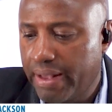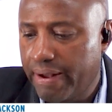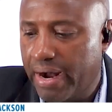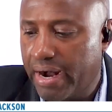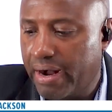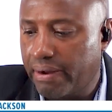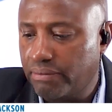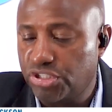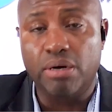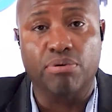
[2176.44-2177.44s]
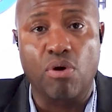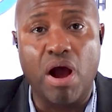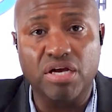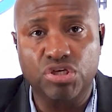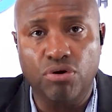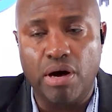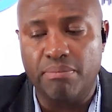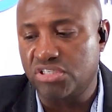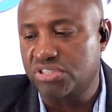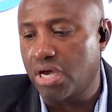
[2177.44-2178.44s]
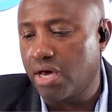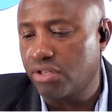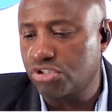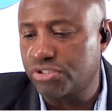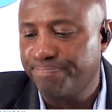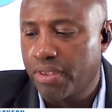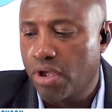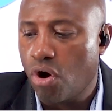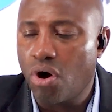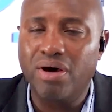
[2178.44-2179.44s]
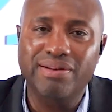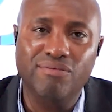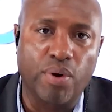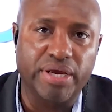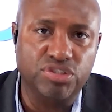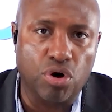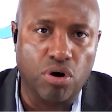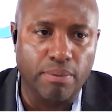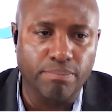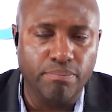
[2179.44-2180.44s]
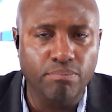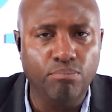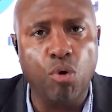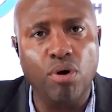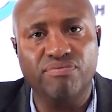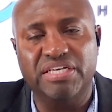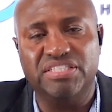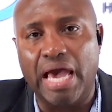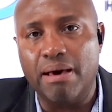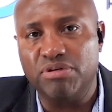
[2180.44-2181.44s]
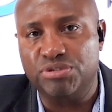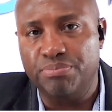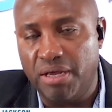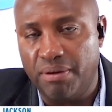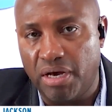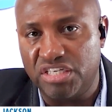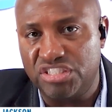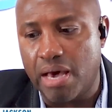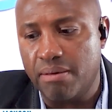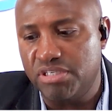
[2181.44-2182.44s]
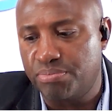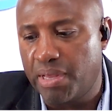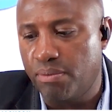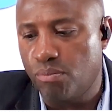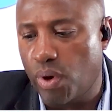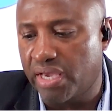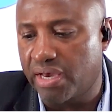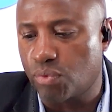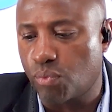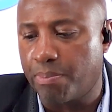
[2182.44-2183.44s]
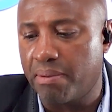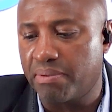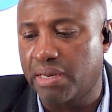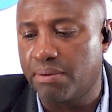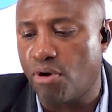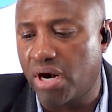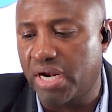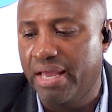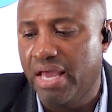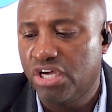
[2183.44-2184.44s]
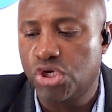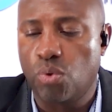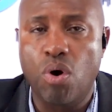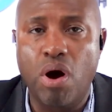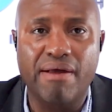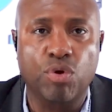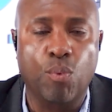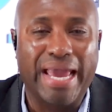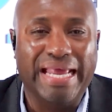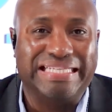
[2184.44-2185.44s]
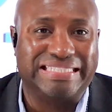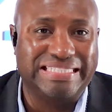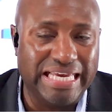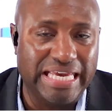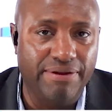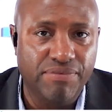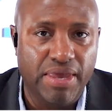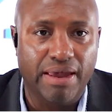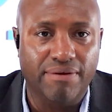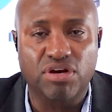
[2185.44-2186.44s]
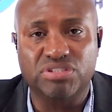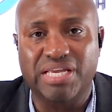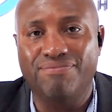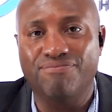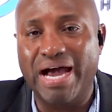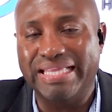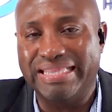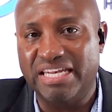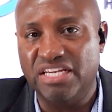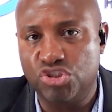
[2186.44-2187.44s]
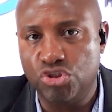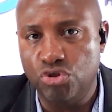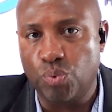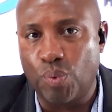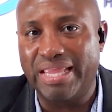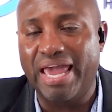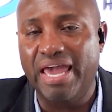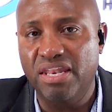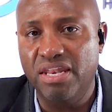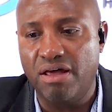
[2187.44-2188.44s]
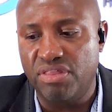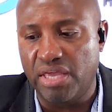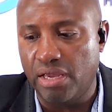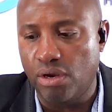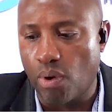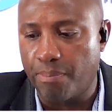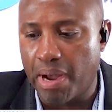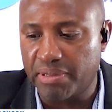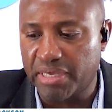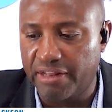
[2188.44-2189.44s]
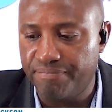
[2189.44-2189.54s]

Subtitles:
John Barrasso, amongst others, all of which are more of the establishment wing of the Republican Party. So we'll have to wait and see if there's a fight that ensues within the Republican